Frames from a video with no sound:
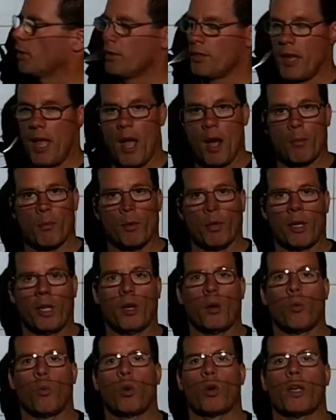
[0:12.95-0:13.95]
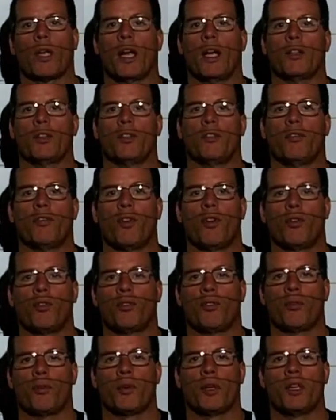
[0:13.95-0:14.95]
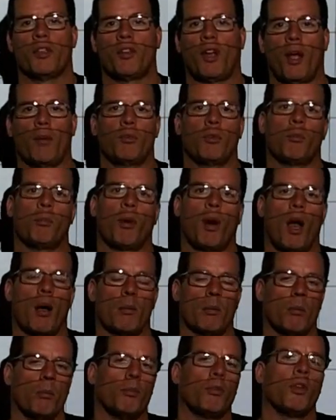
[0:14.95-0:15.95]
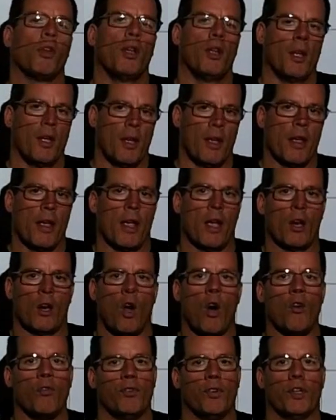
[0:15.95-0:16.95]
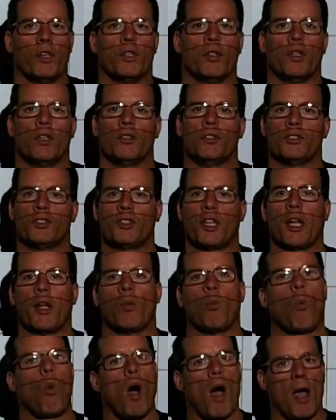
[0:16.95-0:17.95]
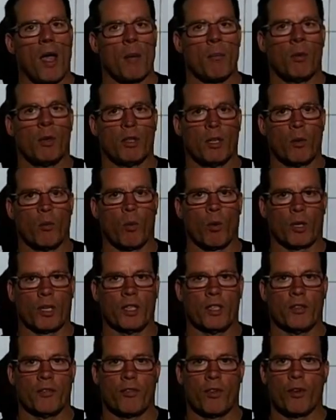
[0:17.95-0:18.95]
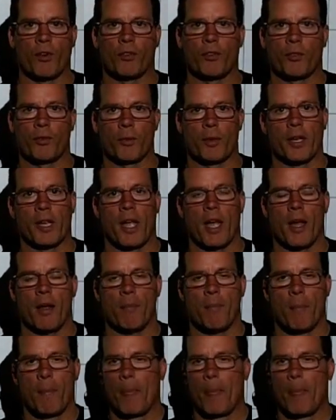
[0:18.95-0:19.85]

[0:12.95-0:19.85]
here. Now I'm only going to work out the first three types of problems and hopefully you'll understand why I'm only working the first three out.